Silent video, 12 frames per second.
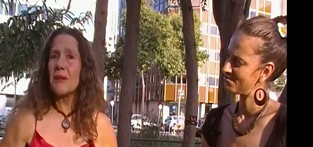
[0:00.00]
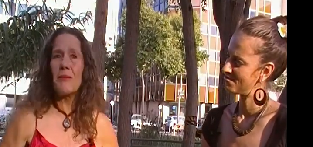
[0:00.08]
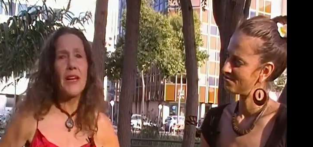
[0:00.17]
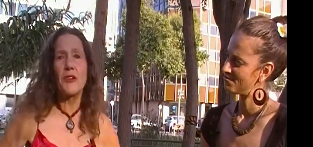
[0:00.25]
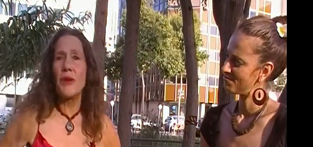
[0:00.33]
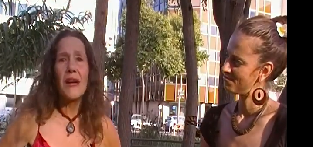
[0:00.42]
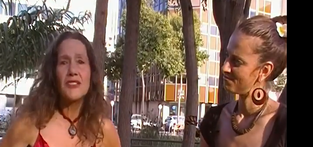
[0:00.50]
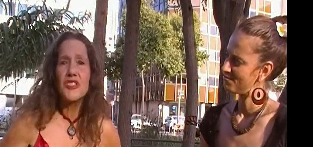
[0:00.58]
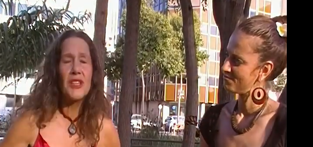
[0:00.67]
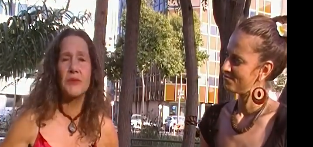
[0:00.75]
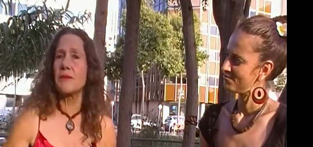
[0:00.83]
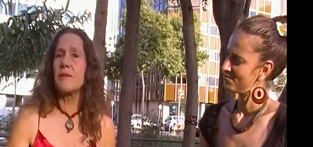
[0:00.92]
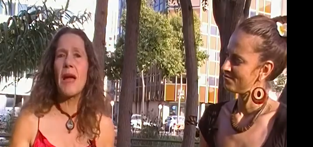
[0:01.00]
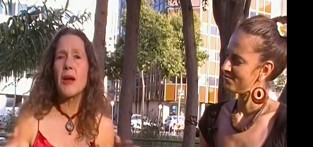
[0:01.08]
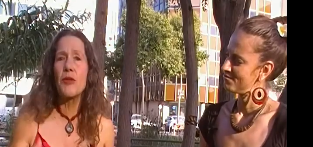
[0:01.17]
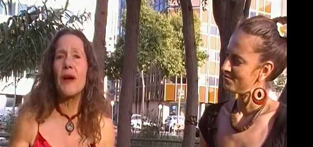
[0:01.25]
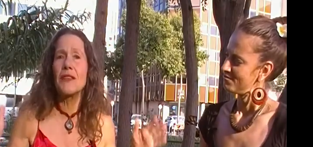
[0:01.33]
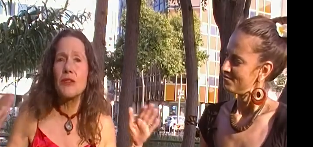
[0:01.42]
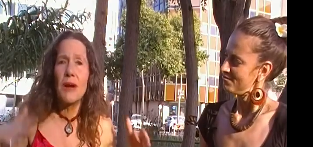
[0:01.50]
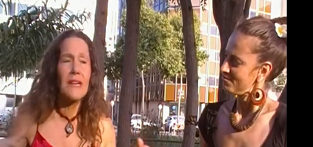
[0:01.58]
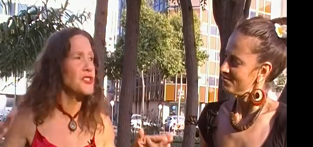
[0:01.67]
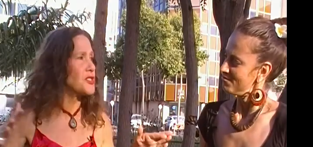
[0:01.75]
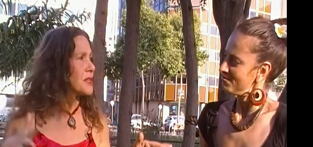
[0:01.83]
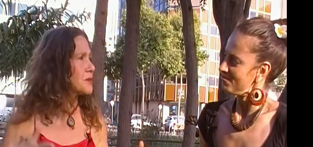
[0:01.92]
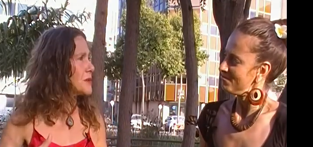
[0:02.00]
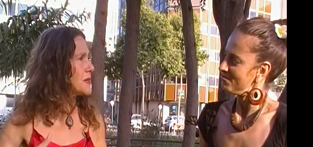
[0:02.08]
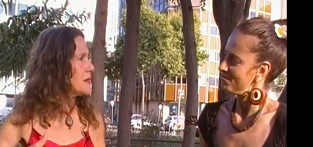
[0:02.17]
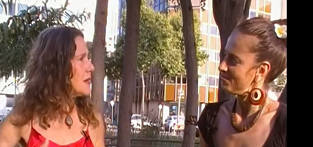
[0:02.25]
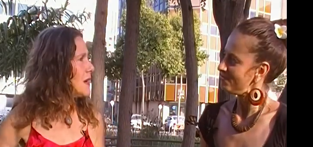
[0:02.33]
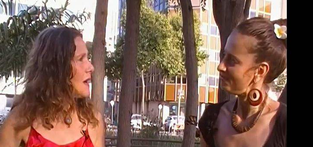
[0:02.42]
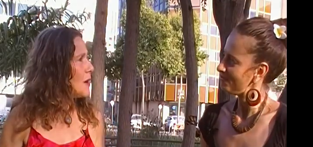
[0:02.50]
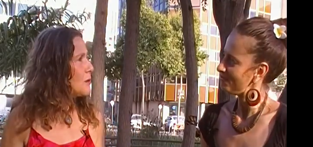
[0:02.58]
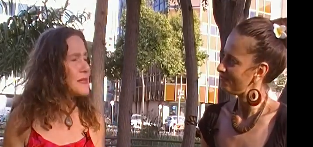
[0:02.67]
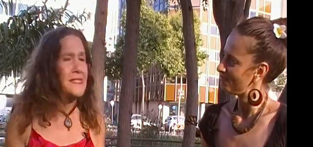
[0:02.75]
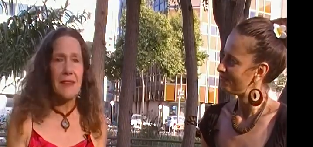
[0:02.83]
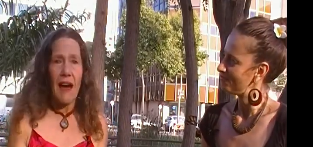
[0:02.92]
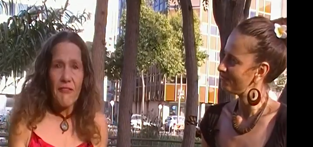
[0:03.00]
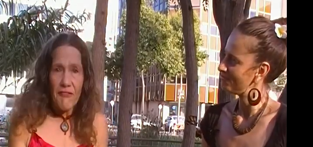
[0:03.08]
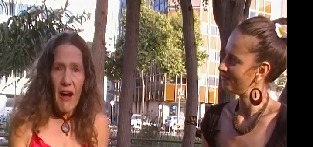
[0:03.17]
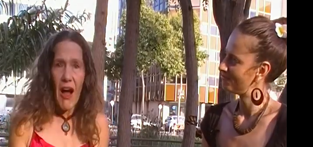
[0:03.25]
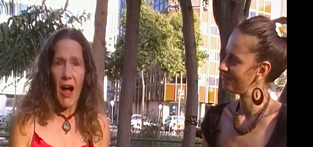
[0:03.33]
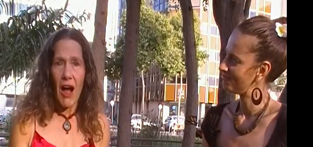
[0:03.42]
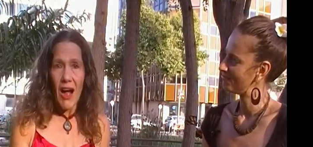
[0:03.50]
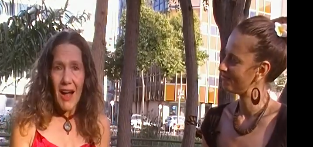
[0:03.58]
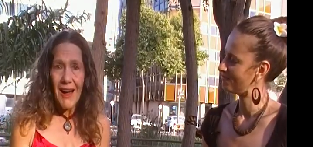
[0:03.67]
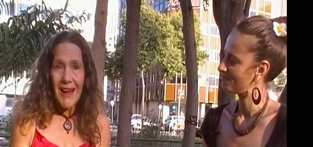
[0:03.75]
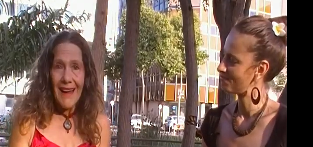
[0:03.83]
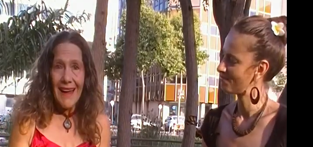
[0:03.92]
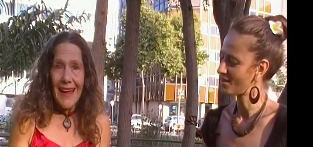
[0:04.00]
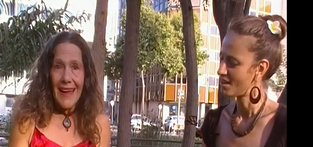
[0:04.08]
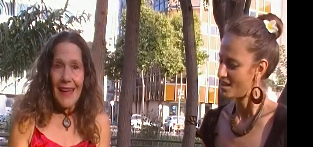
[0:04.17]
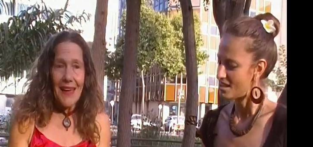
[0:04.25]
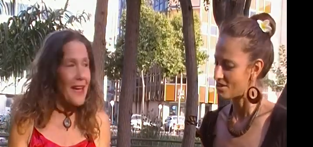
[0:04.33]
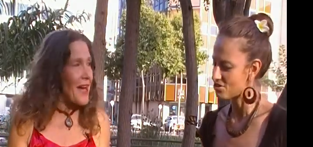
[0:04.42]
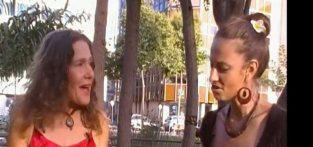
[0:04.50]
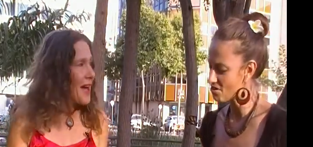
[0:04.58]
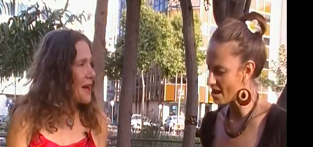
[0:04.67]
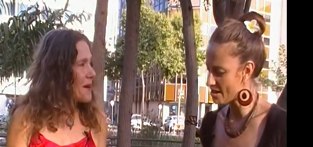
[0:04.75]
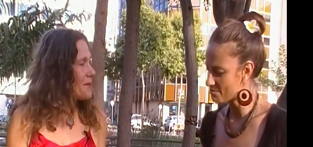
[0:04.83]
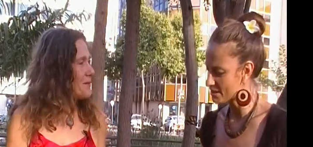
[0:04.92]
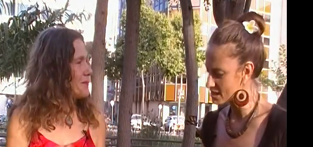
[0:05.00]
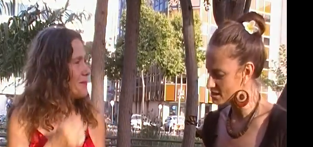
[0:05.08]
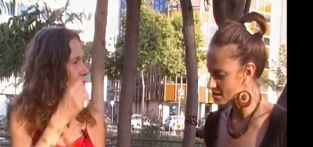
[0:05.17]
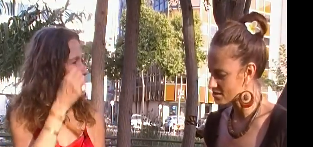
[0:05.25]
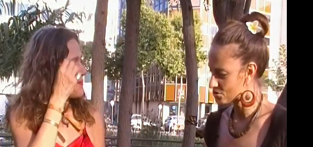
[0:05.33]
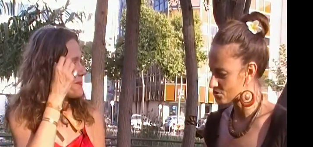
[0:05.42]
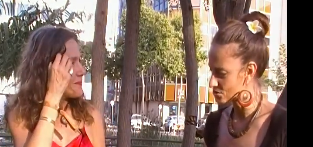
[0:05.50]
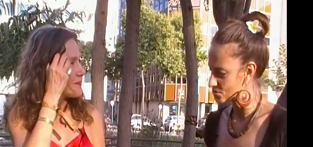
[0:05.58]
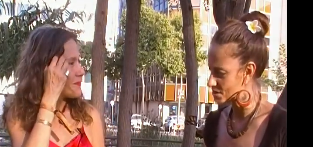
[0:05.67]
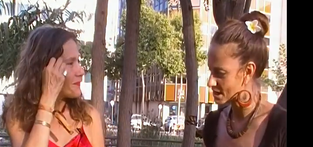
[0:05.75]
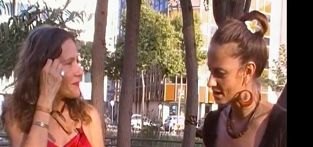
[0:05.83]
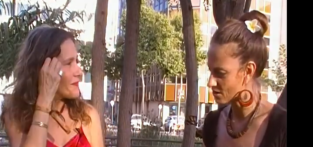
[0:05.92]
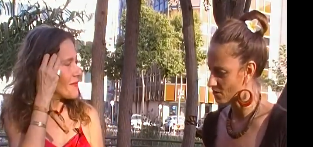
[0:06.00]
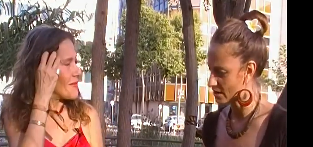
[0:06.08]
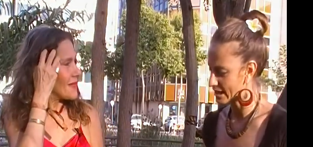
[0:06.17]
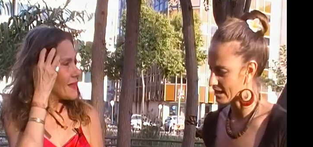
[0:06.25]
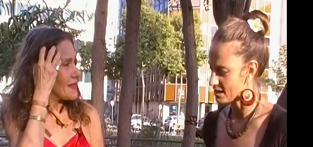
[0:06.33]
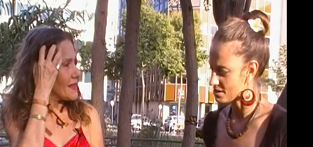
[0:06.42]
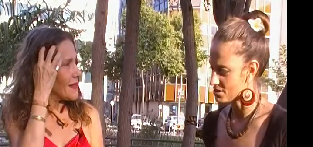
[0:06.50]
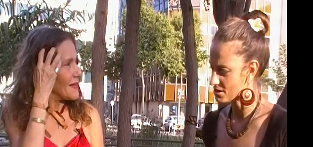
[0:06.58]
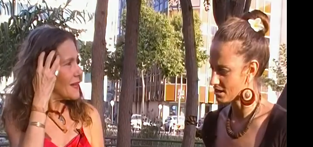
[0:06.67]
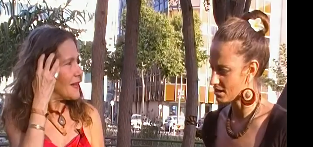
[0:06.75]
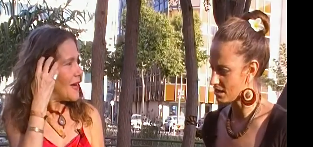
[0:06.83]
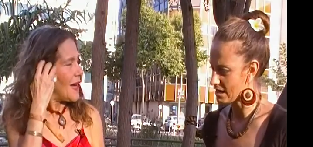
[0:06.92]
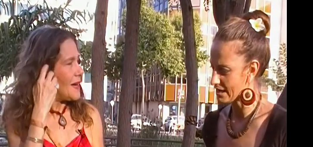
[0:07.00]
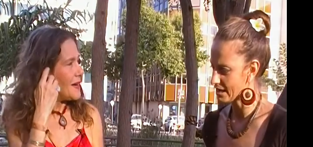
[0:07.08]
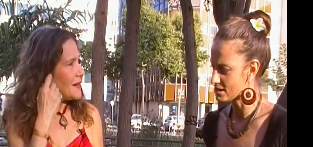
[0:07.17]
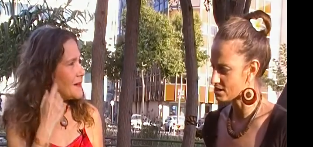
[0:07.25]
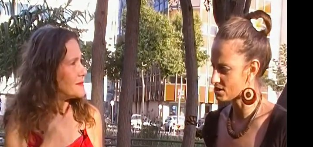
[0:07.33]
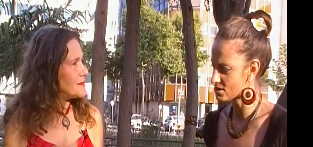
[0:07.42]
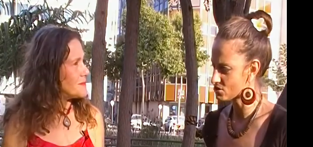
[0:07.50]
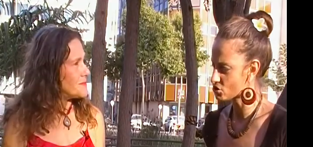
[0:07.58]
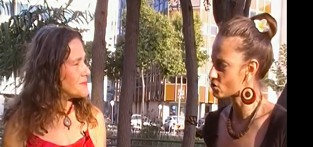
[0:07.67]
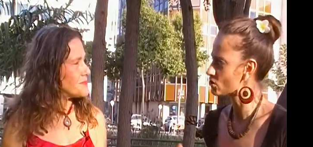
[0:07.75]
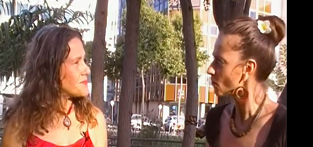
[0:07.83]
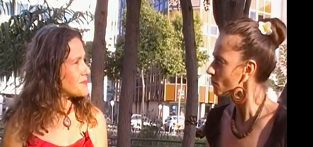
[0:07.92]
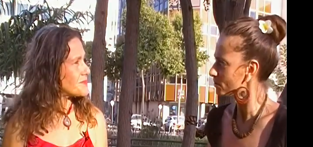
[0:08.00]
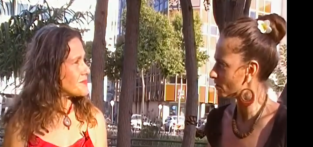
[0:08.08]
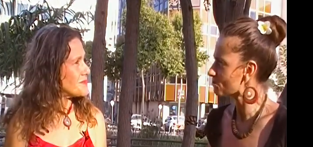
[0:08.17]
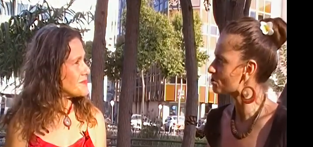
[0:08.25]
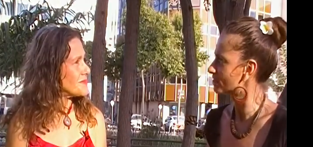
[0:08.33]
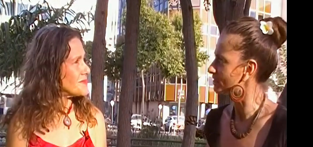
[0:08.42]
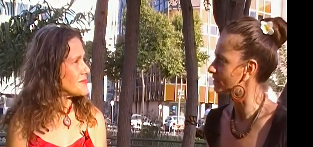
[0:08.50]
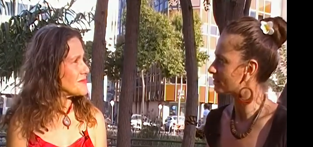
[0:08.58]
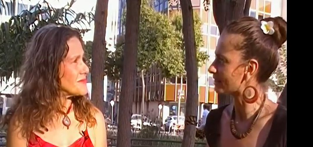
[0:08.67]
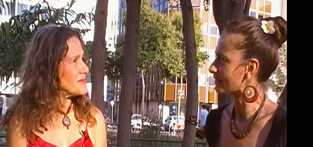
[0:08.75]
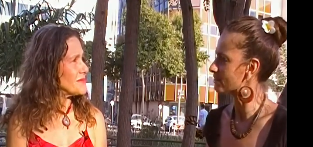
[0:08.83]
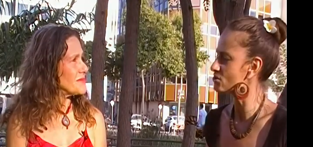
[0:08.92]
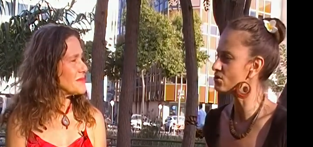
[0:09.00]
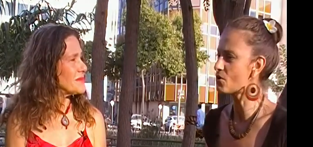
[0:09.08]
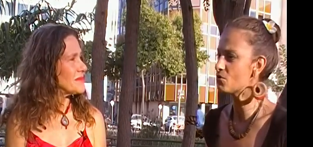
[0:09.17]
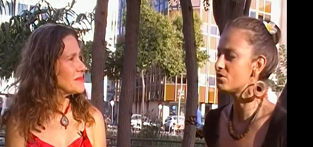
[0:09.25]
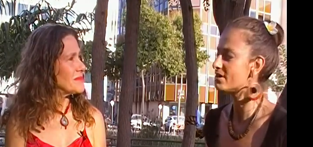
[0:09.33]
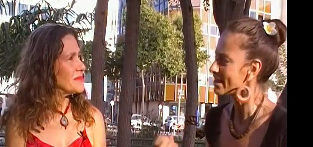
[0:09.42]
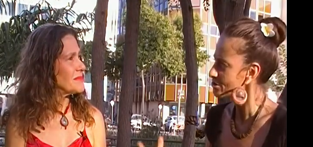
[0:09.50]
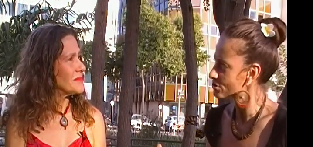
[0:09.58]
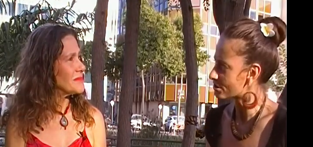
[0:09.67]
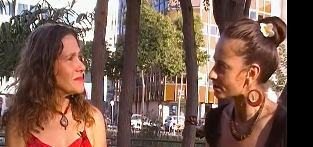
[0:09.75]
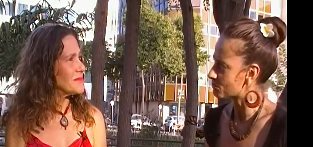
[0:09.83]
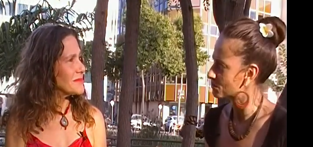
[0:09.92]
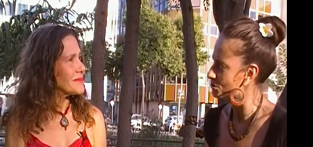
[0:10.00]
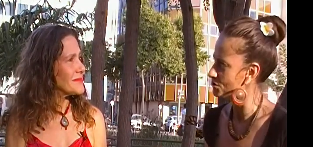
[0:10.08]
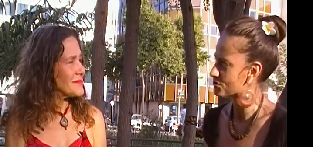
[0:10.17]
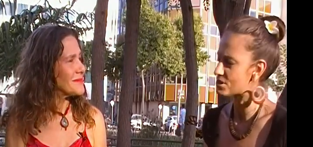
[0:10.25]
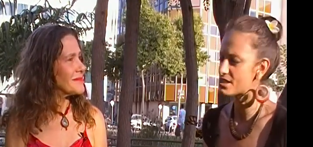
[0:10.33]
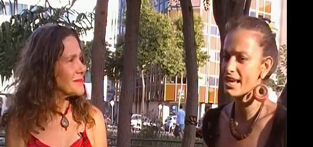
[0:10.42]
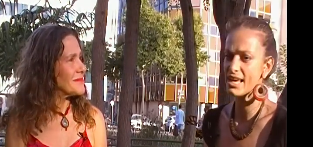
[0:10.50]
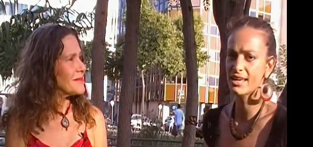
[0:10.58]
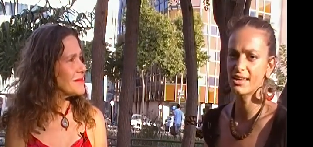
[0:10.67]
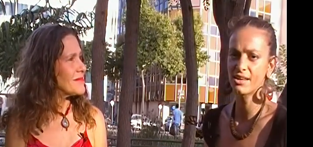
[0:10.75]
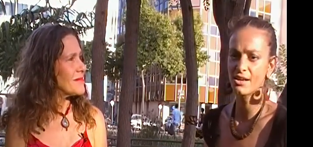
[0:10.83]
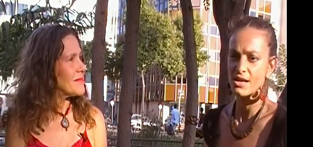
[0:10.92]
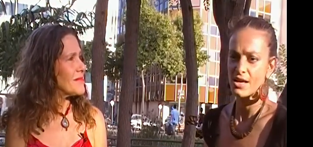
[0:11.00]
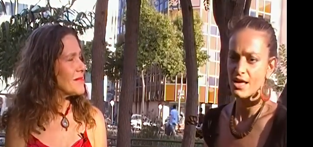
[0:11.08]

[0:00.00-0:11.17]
Speaker 1: and my grandchildren and my grand grandchildren will suffer you know, I'm listening to
Speaker 2: you now, and uh, it's so logical and it's so natural what you're saying.